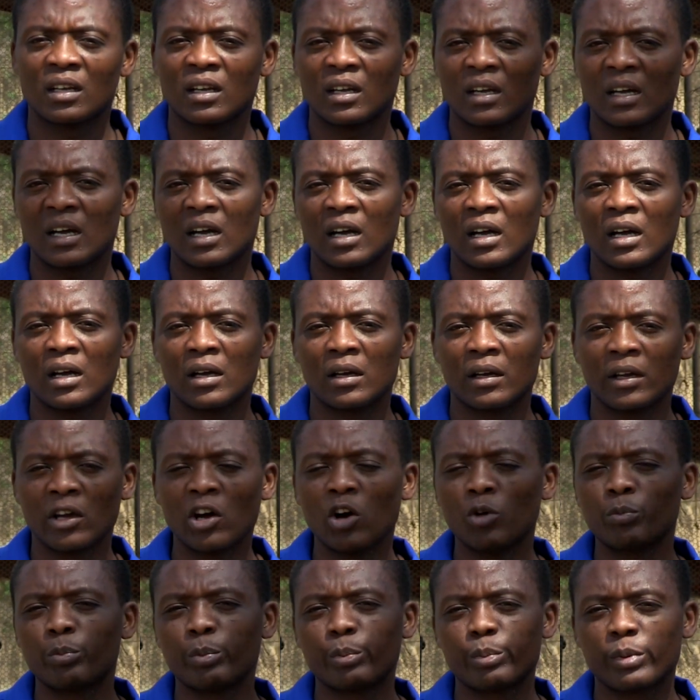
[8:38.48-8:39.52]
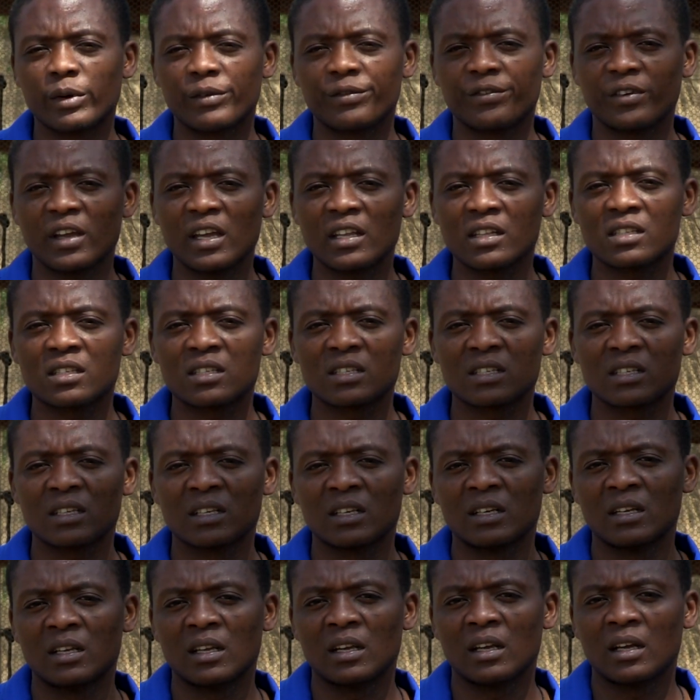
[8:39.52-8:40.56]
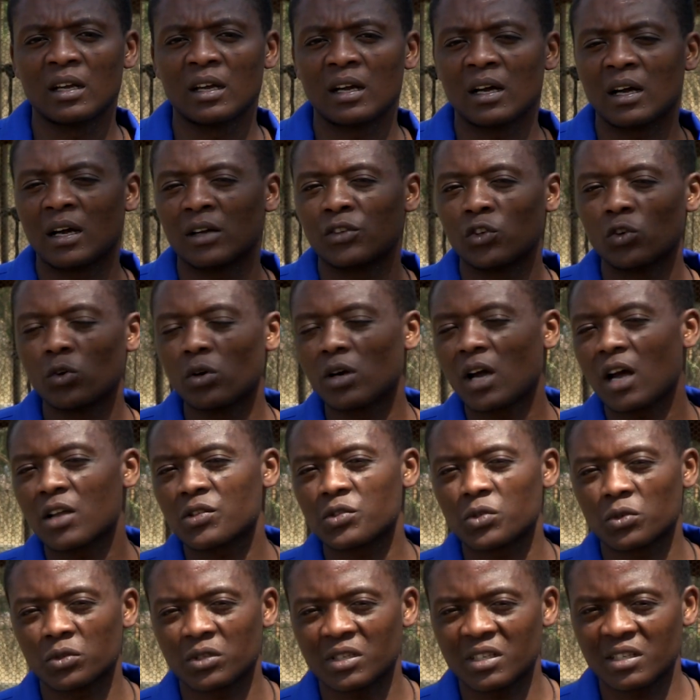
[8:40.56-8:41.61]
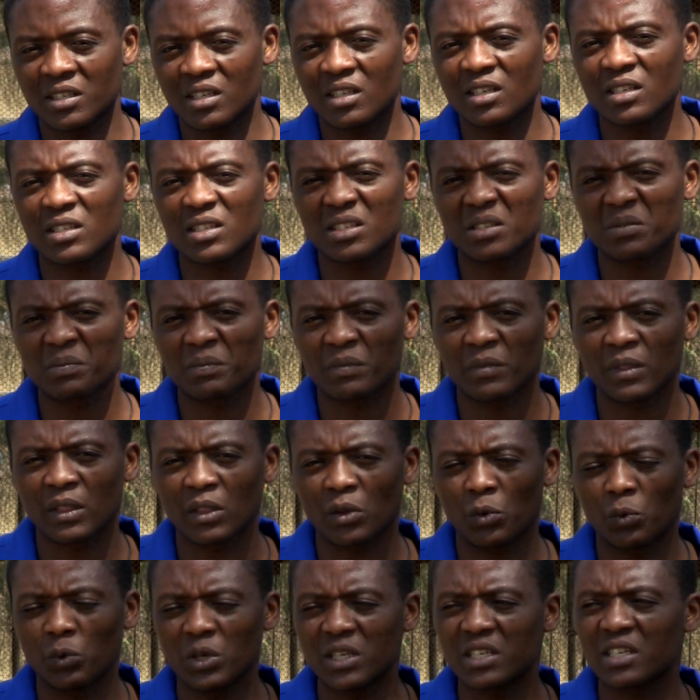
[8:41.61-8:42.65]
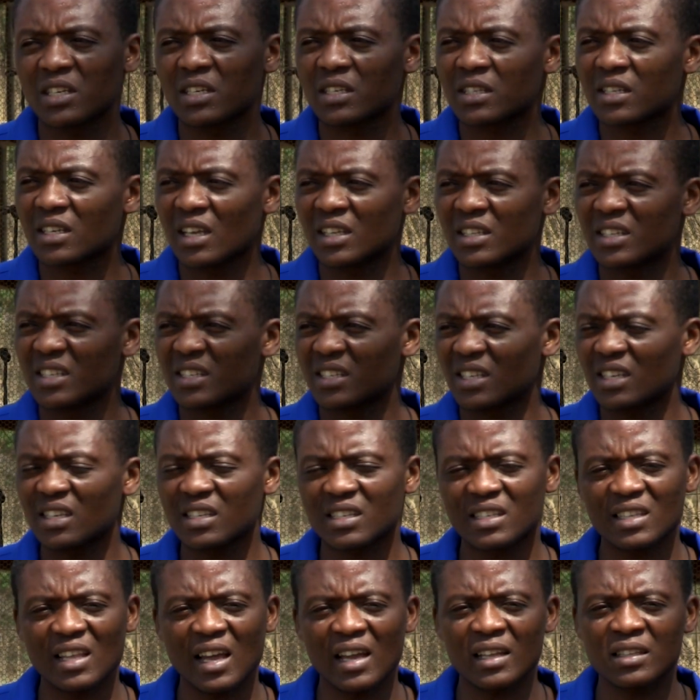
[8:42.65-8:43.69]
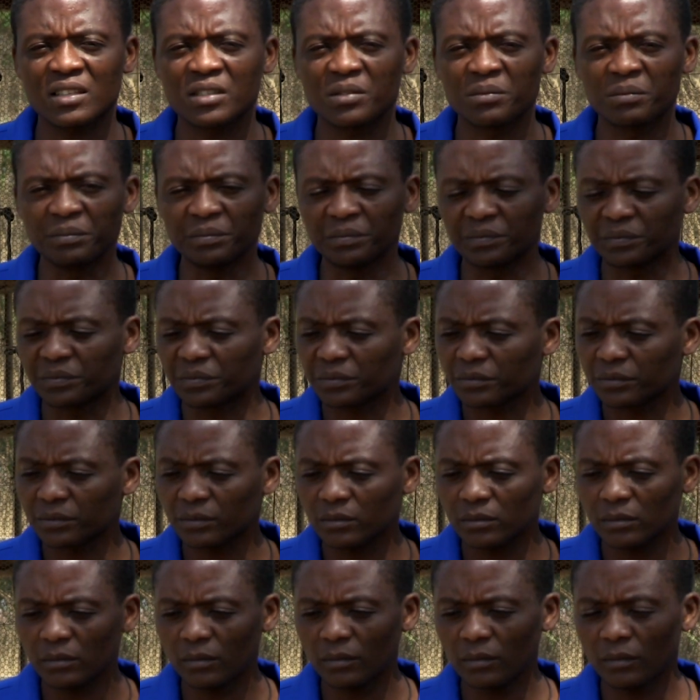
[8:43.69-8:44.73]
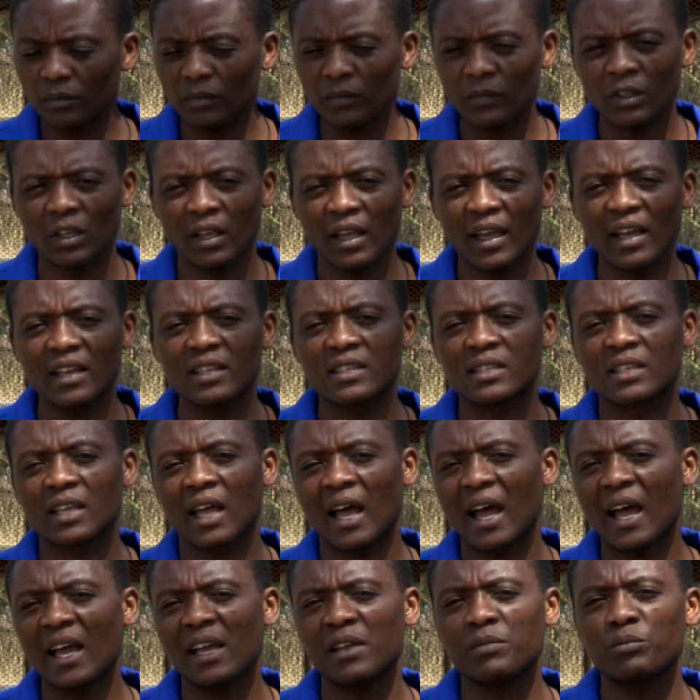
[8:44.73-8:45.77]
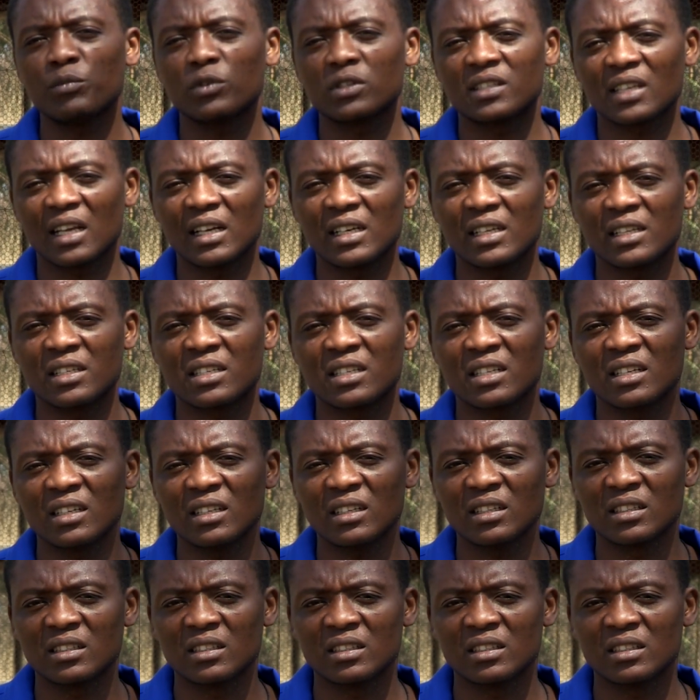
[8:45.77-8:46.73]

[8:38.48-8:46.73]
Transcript: help prevent Newcastle disease, which is a disease that has high mortality.